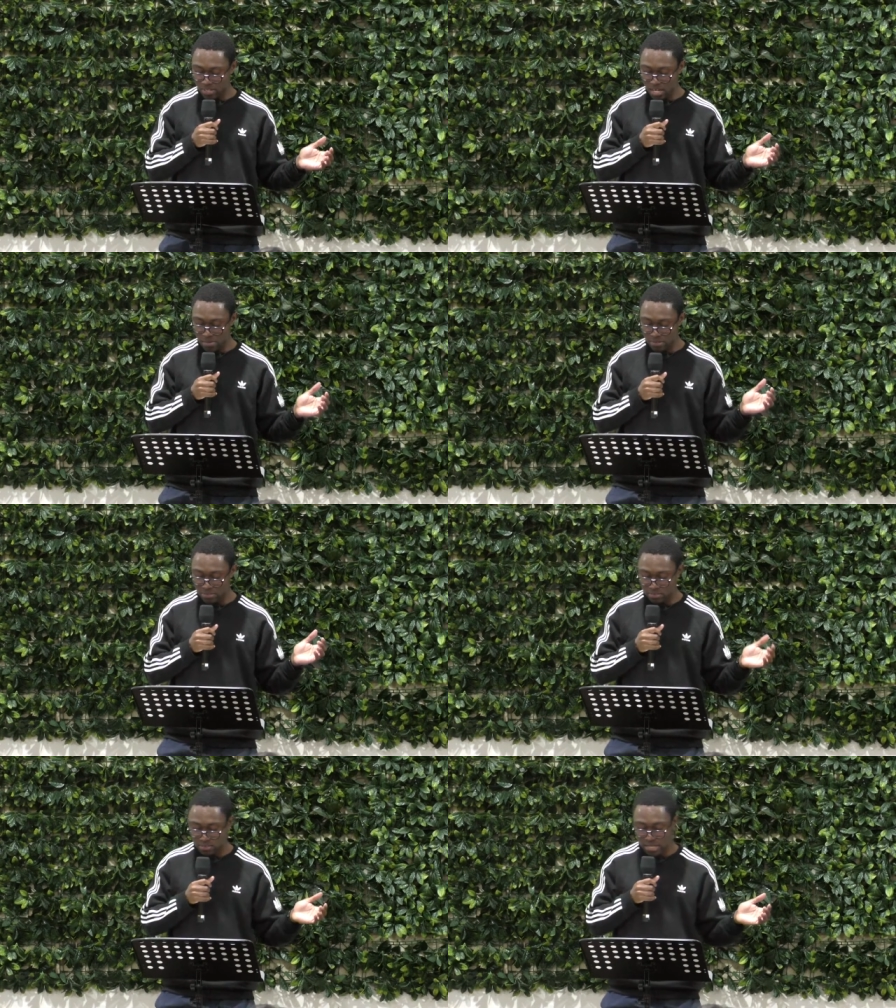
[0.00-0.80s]
um,
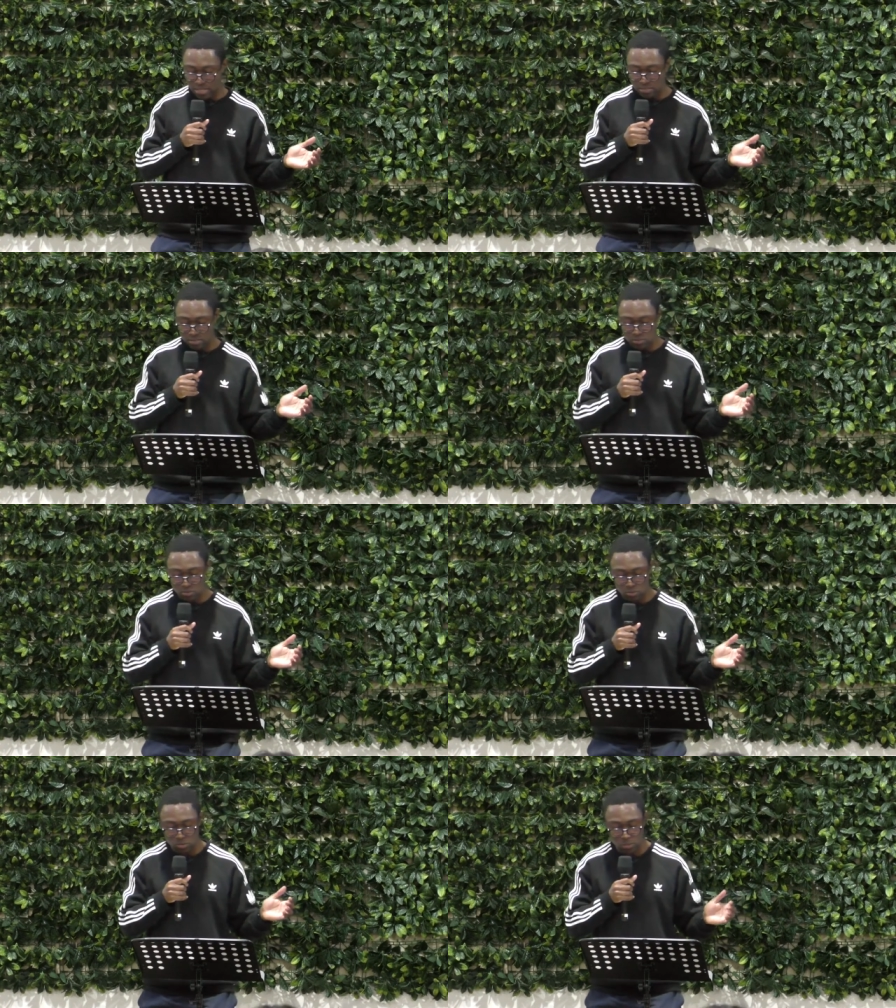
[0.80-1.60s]
instead,
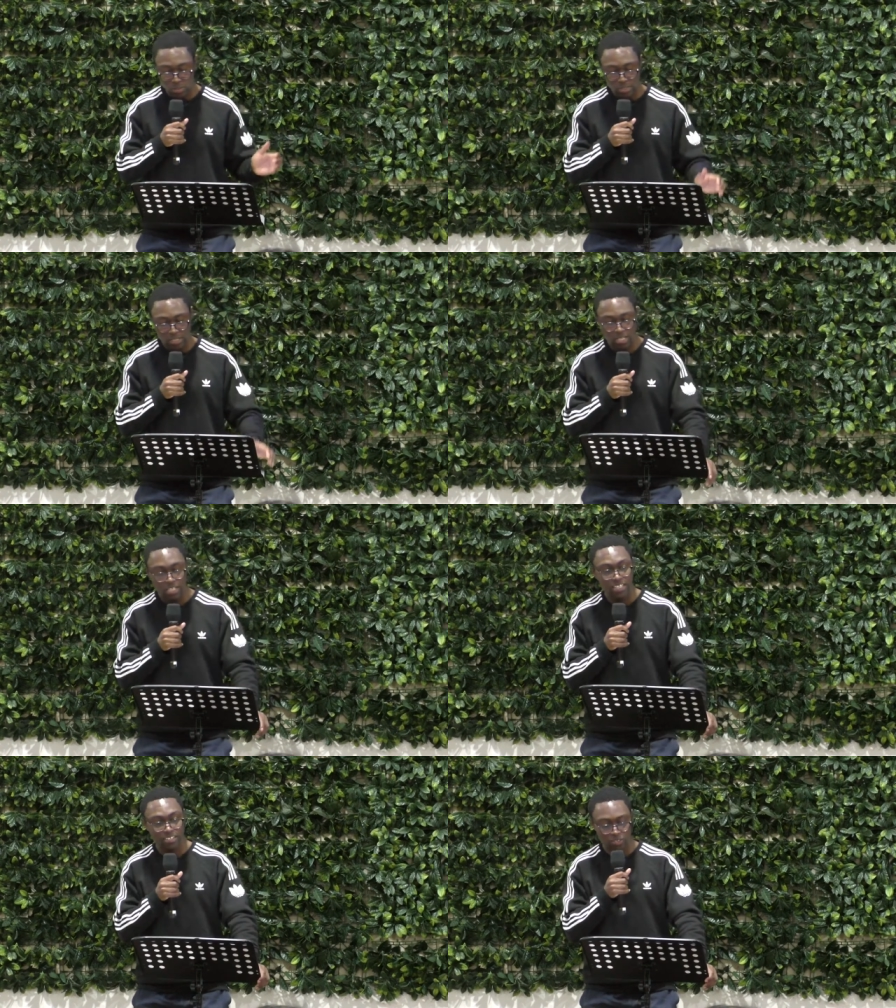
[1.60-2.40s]
do what
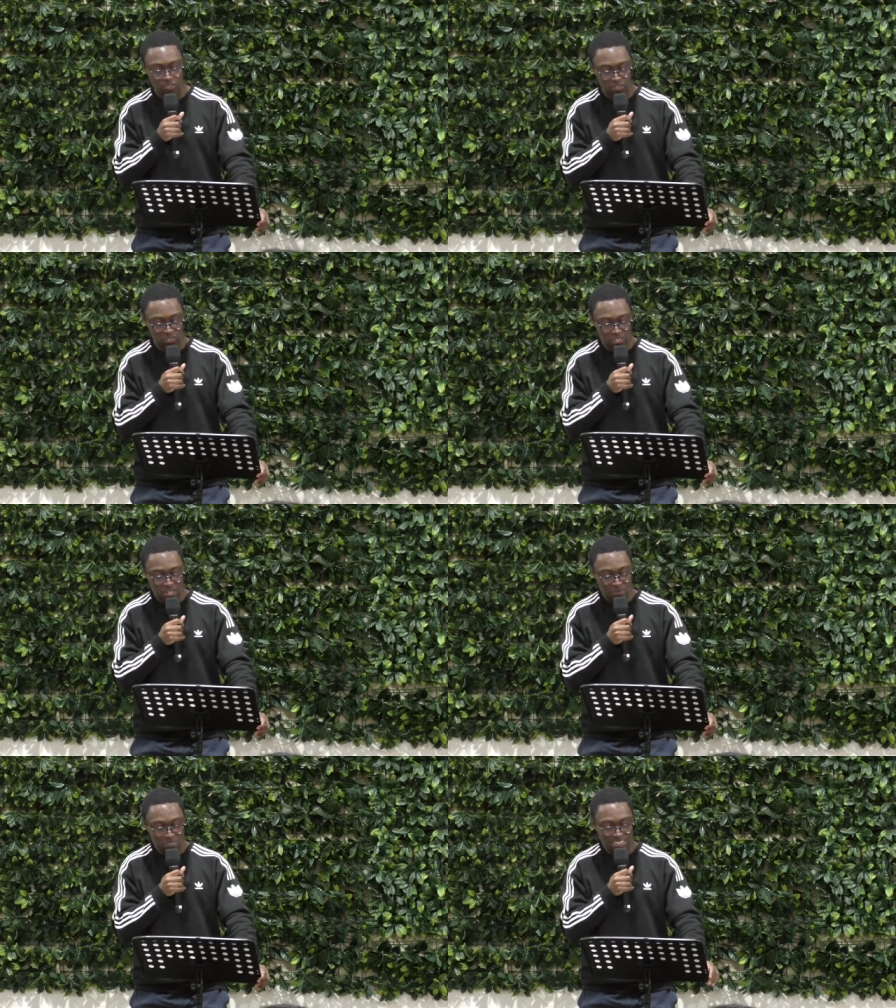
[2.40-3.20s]
uh, he knows
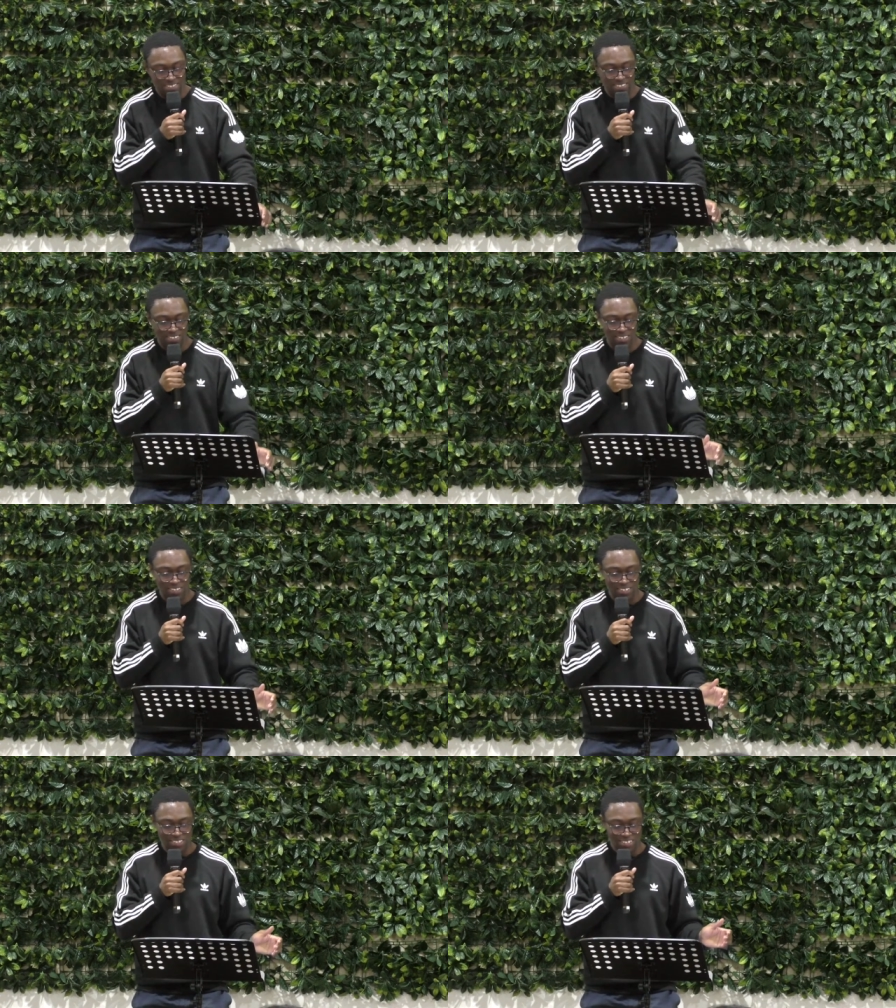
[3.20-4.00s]
pleases
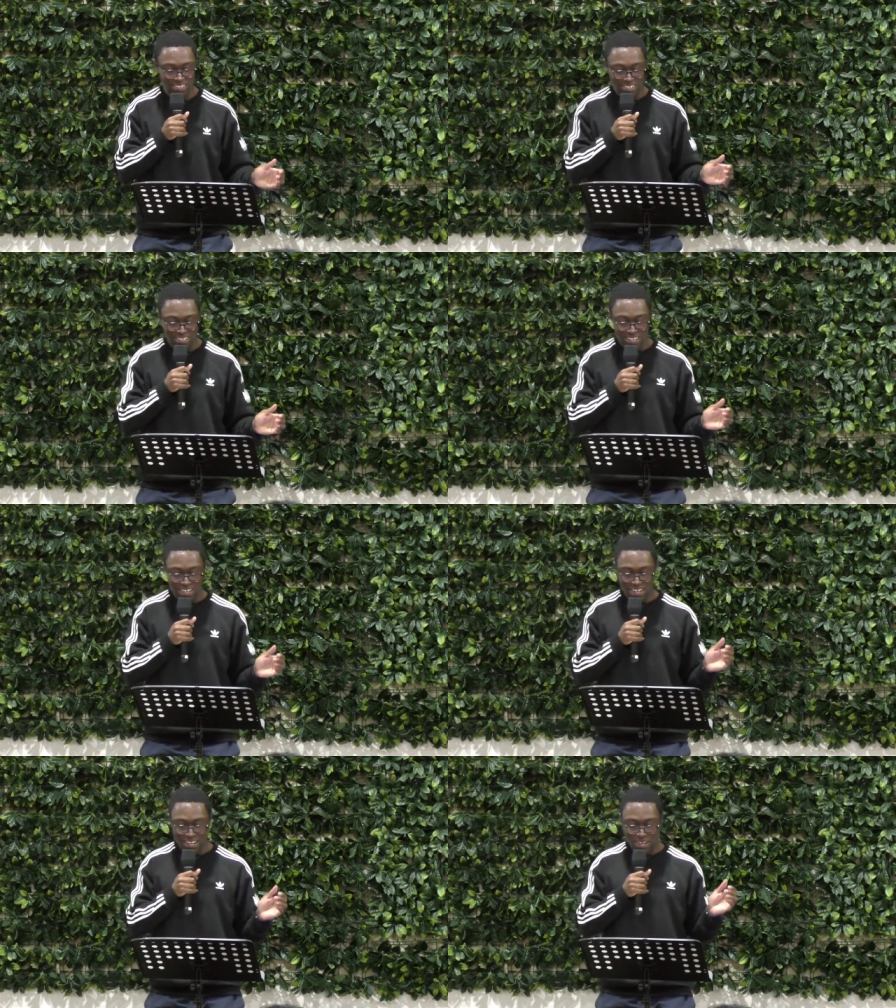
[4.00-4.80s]
God.
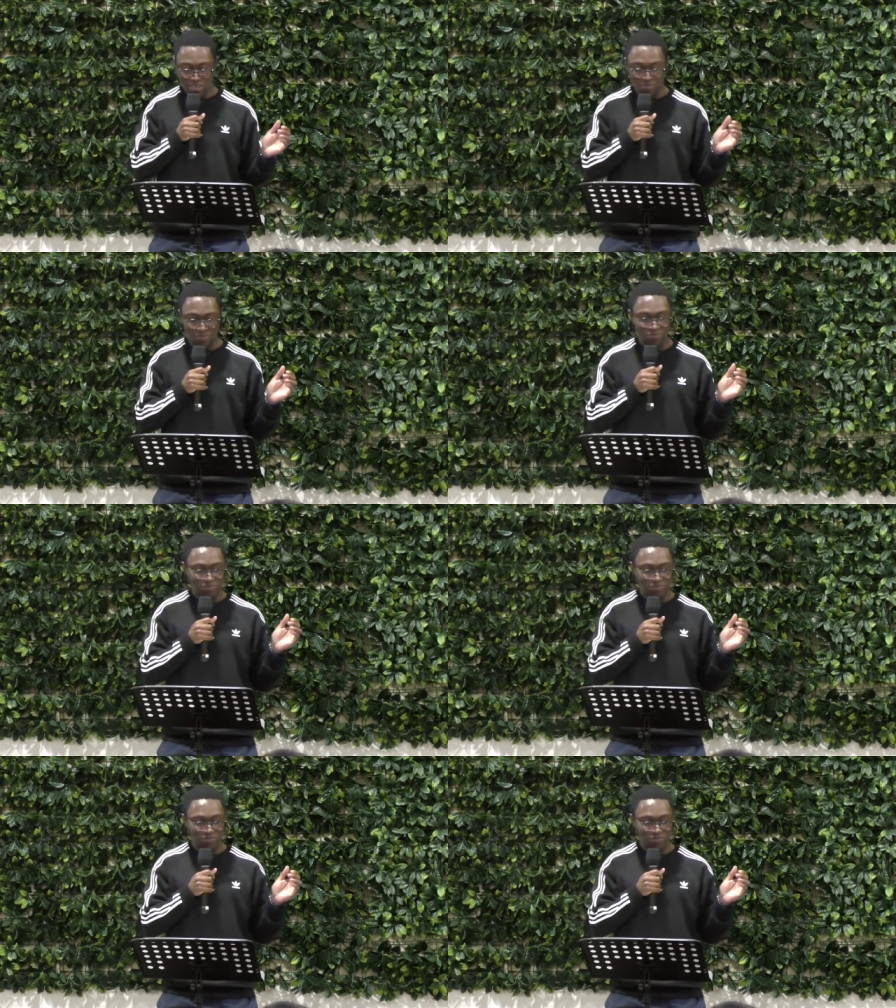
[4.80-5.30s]
Um,